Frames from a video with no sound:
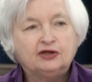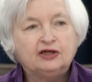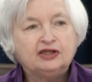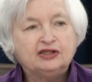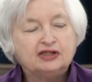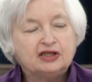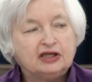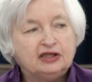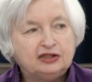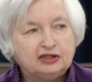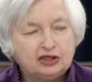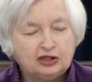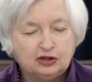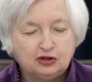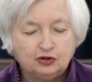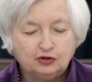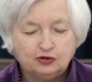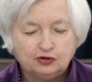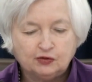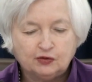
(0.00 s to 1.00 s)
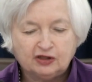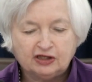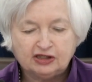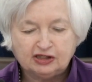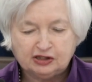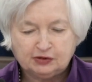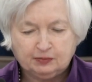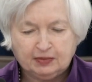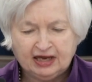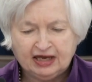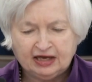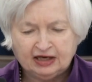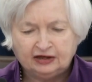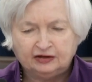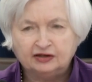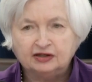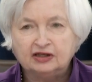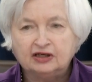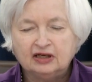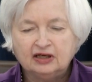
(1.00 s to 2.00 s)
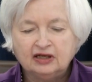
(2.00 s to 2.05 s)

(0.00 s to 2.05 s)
has continued to expand.